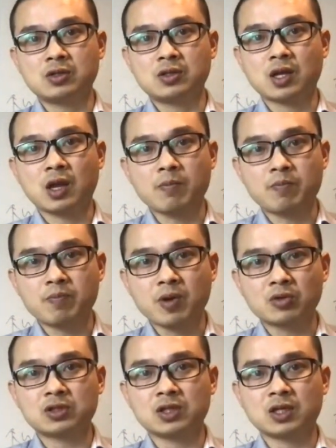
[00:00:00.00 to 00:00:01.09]
they get
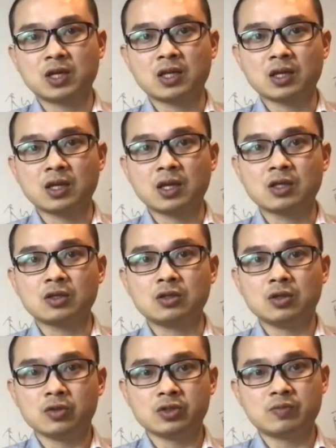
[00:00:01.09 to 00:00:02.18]
bloating and they get
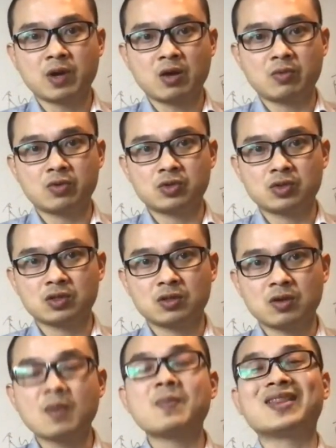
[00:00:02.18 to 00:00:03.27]
loose bowel motion,
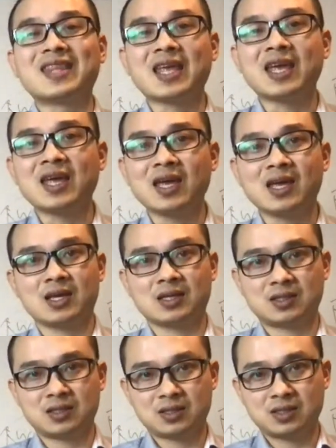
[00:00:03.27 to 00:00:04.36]
but there is